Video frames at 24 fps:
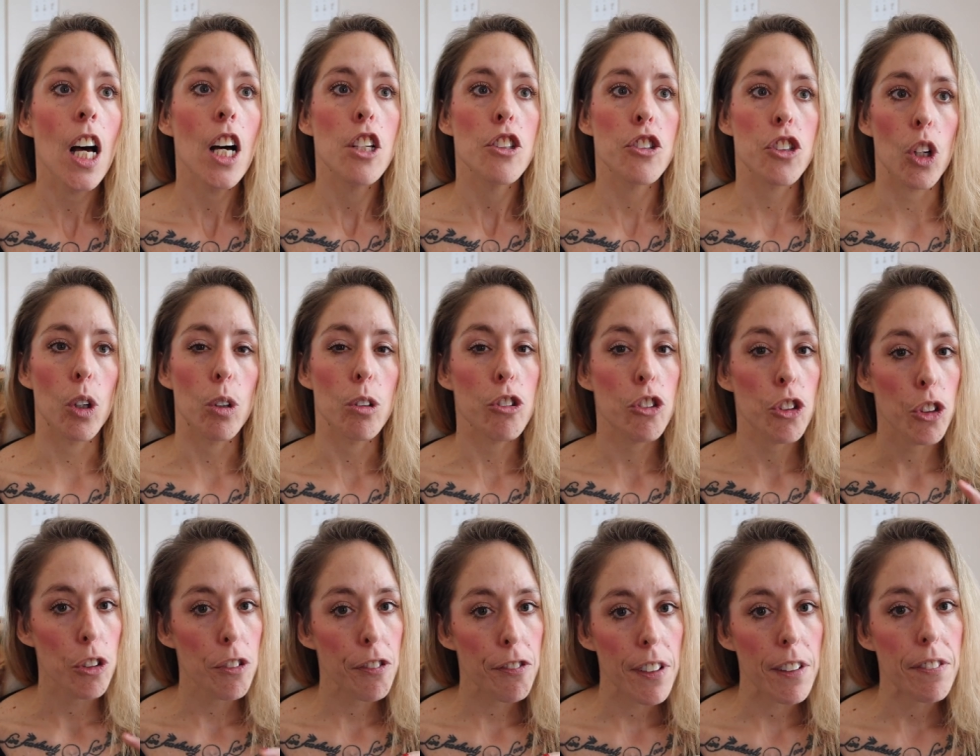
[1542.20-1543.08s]
So
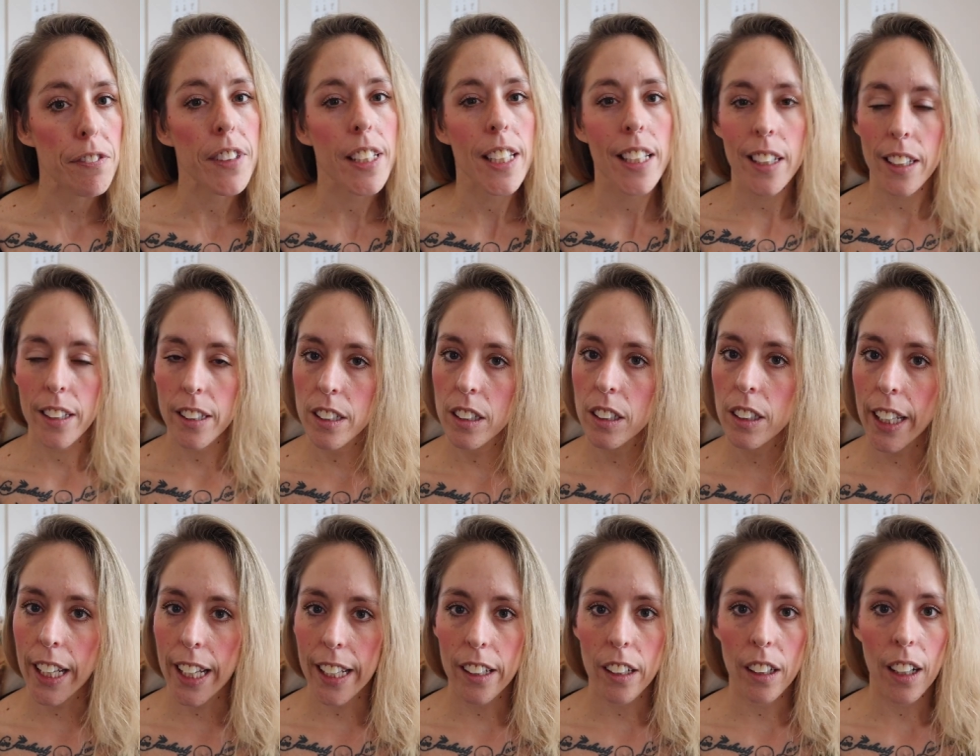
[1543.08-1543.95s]
two fifty a year
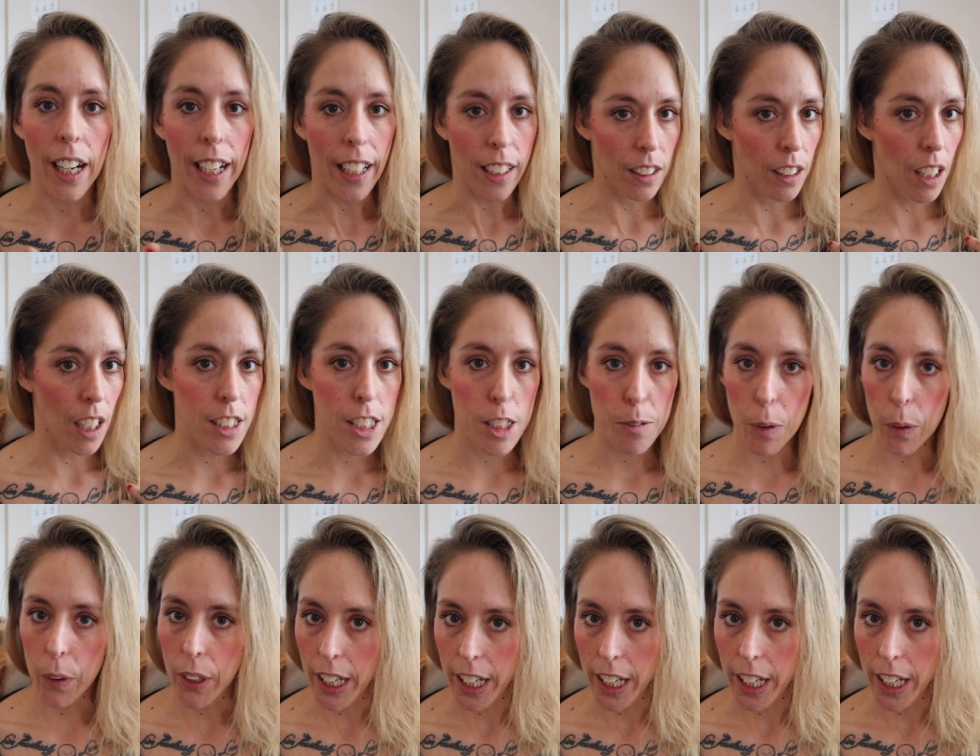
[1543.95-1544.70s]
later, I had lost about